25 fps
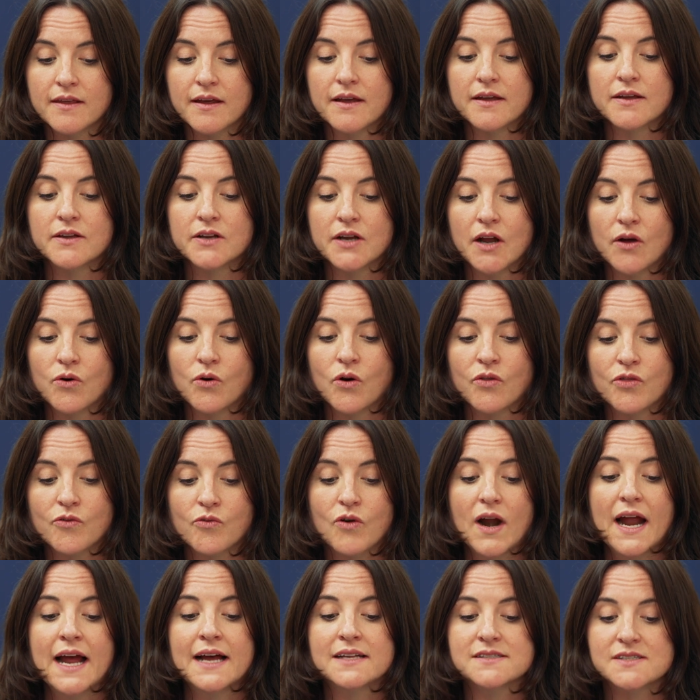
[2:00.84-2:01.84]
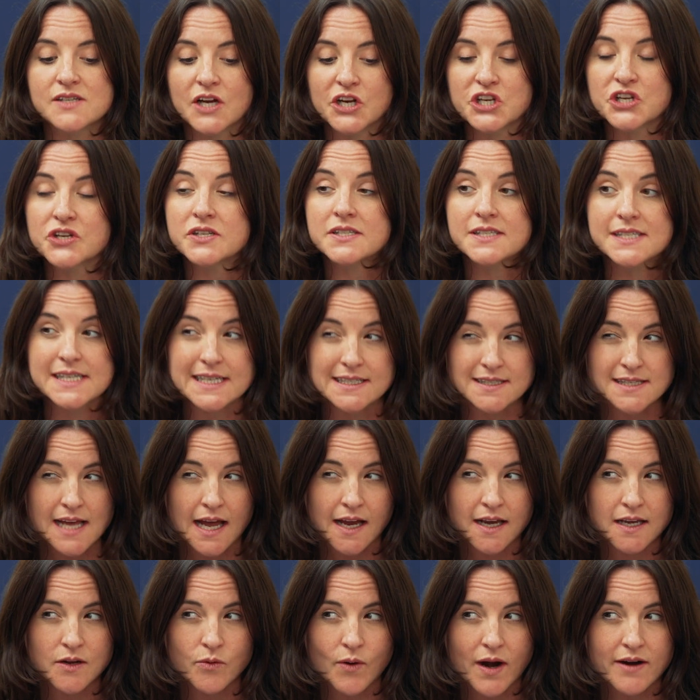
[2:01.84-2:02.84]
on the right hand side you can see
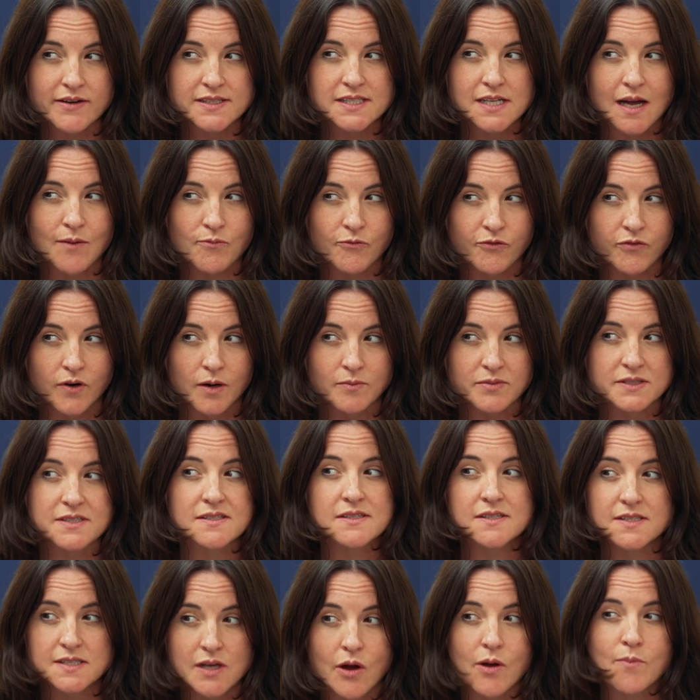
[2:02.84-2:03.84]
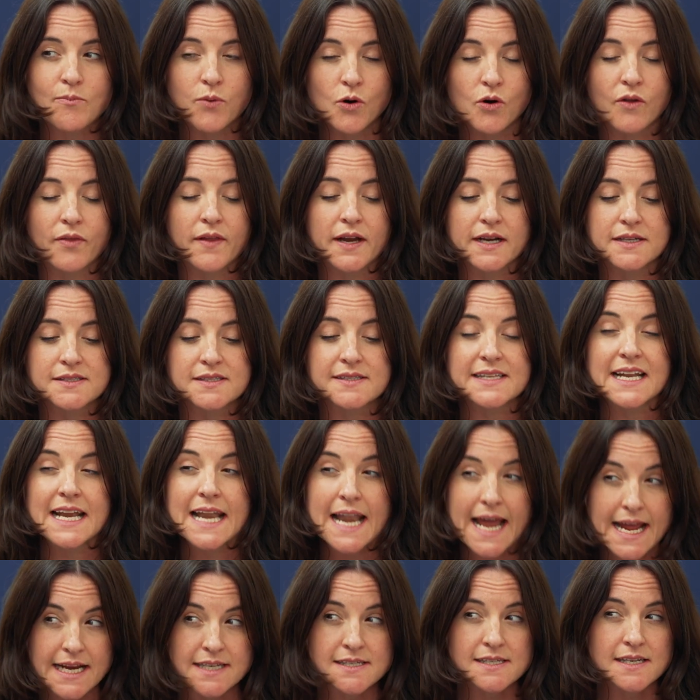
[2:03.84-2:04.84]
exactly where it's come from, because it's so important that it's the
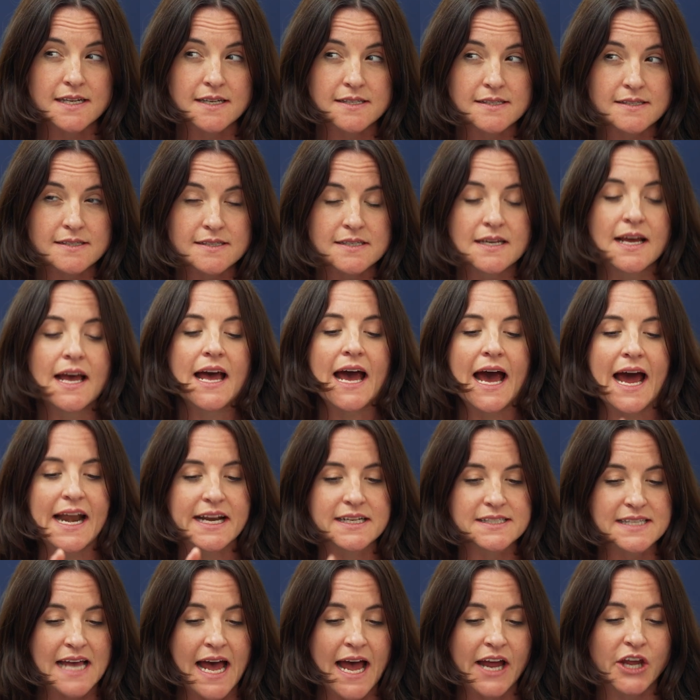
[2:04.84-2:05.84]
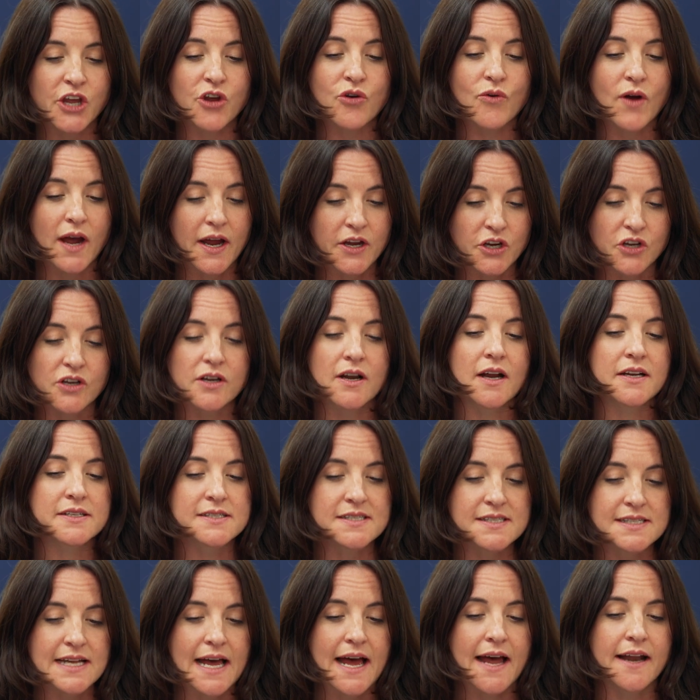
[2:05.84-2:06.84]
latest and it's accurate and you can
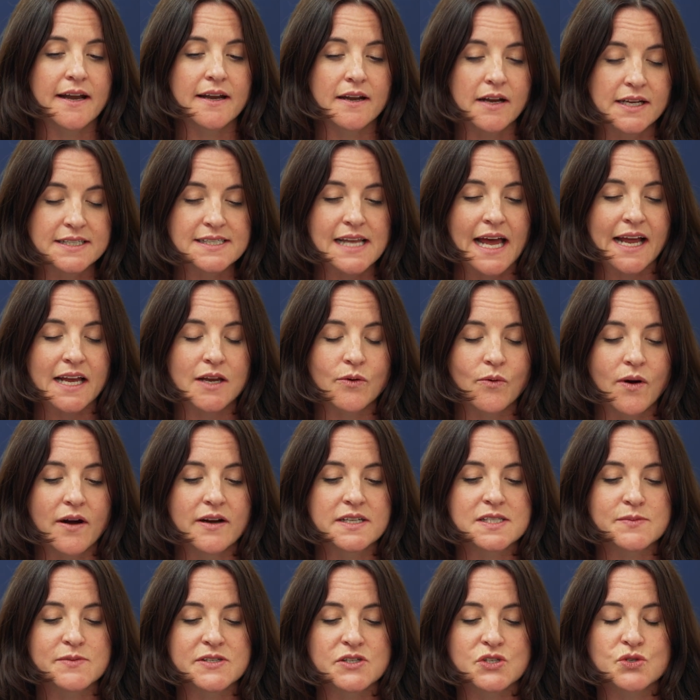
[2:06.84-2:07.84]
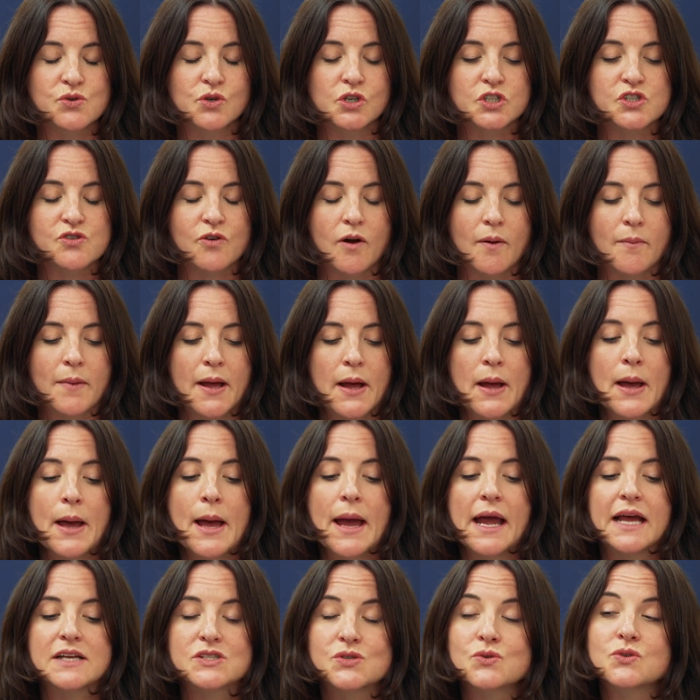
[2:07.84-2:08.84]
understand exactly where it's been sourced from.
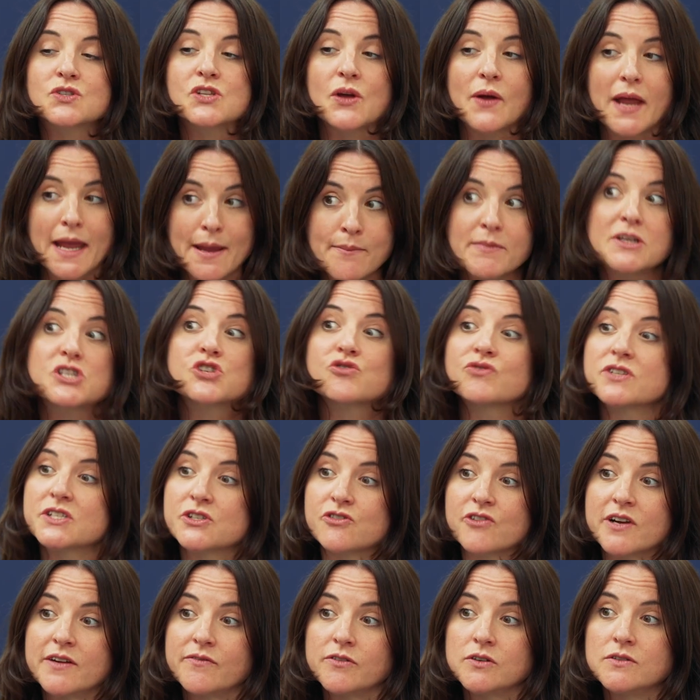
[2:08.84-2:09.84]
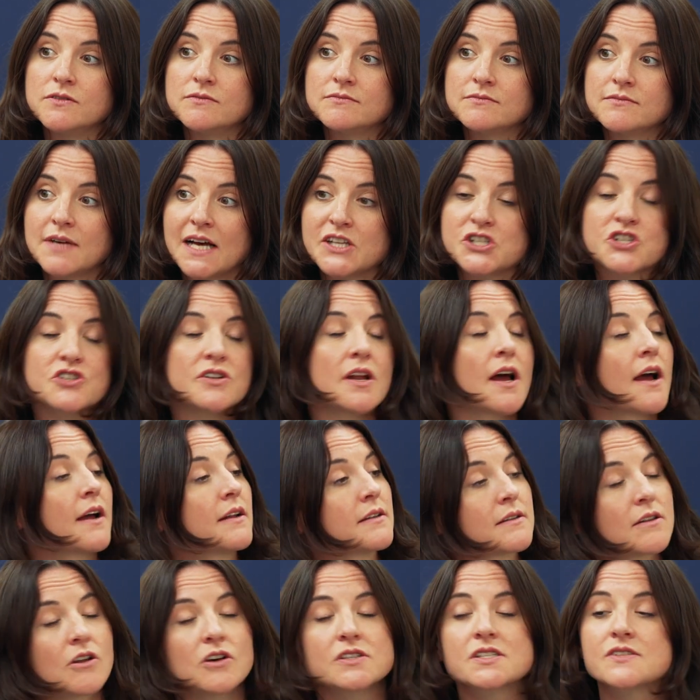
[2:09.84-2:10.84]
It's also image retrieval. As you know,
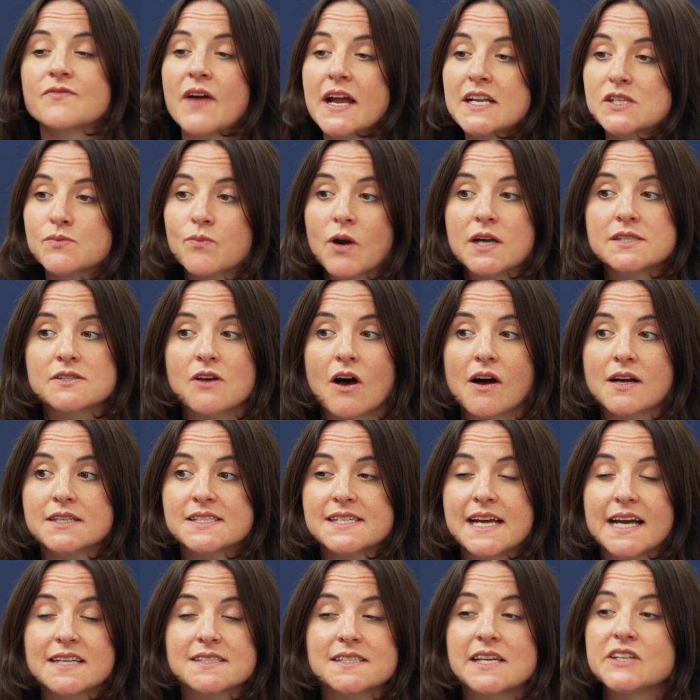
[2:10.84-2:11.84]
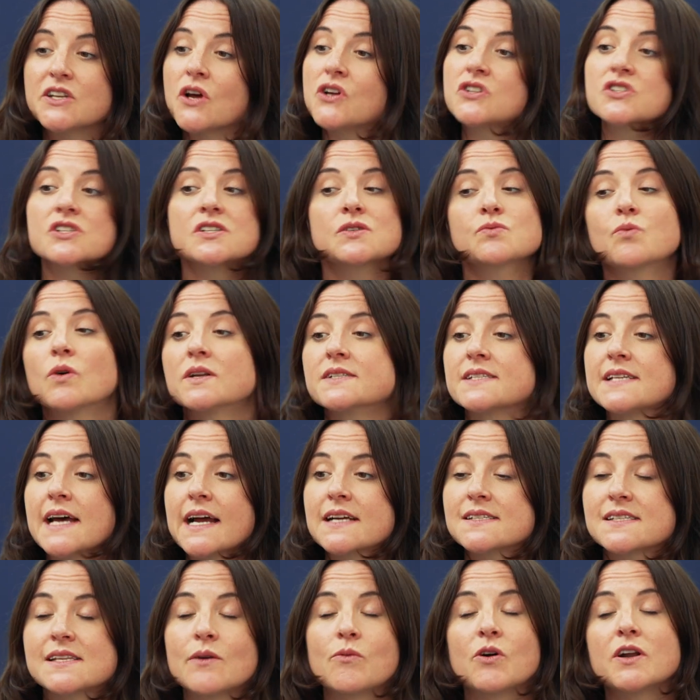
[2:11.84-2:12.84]
lots of enterprise architects, they don't just want
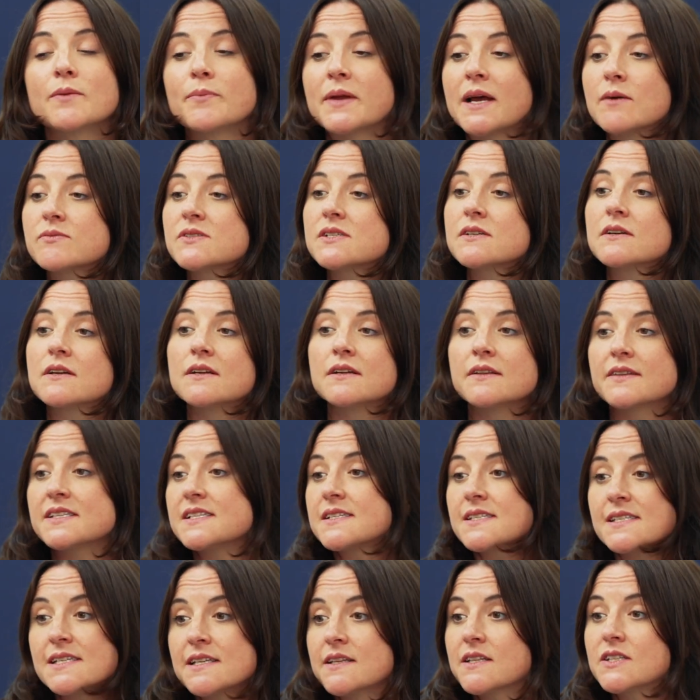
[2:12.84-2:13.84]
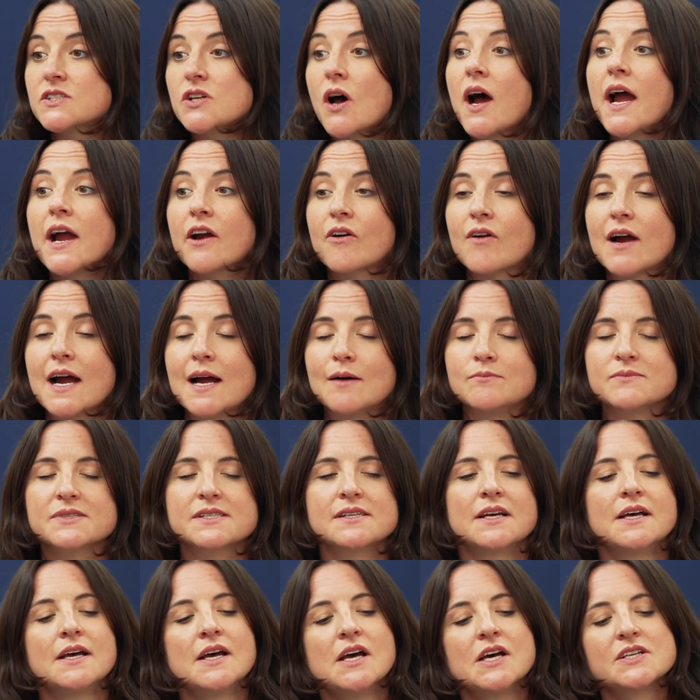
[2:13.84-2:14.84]
text, they want to be able to see the diagrams.
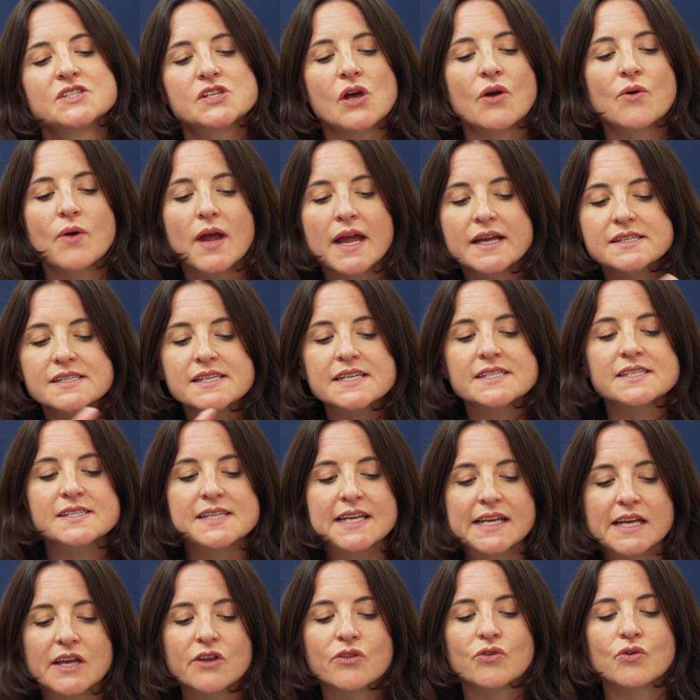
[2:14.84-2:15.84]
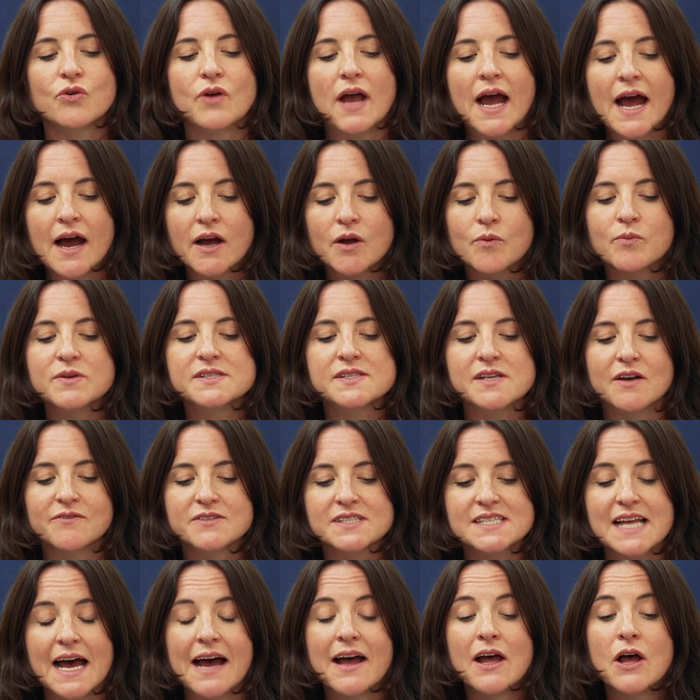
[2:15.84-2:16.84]
So it's thinking through how can we
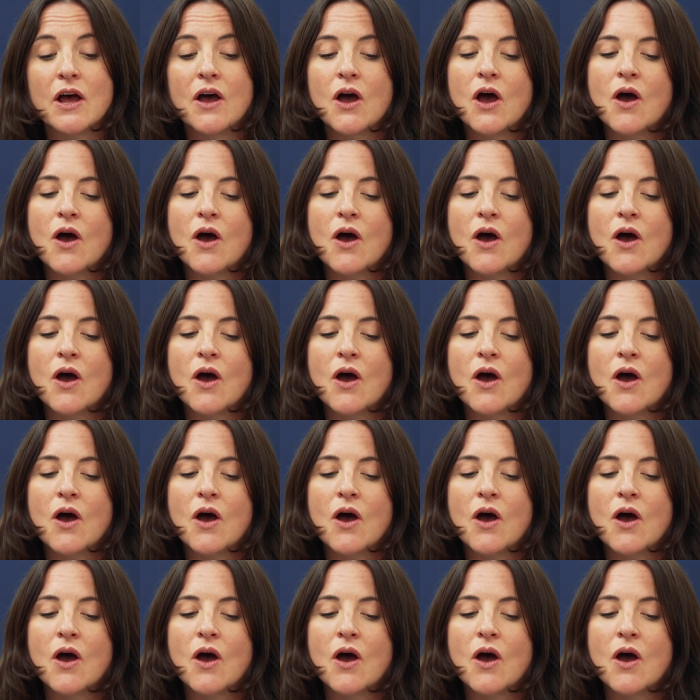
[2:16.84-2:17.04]
surface that.